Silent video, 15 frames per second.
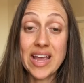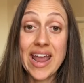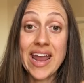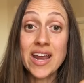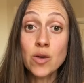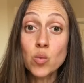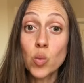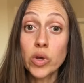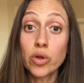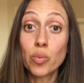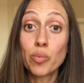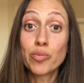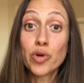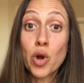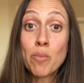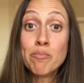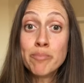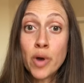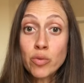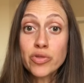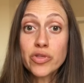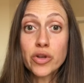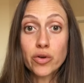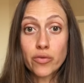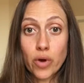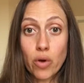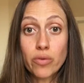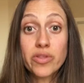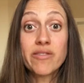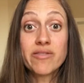and will promote the
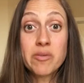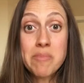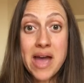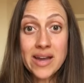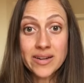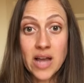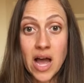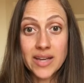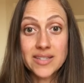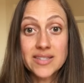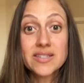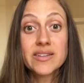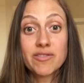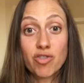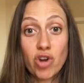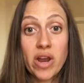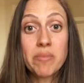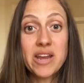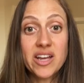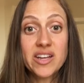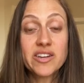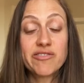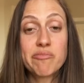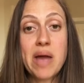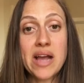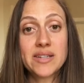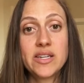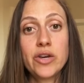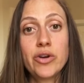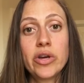growth of the bad guys, gram-negative
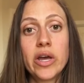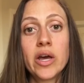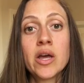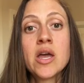bacteria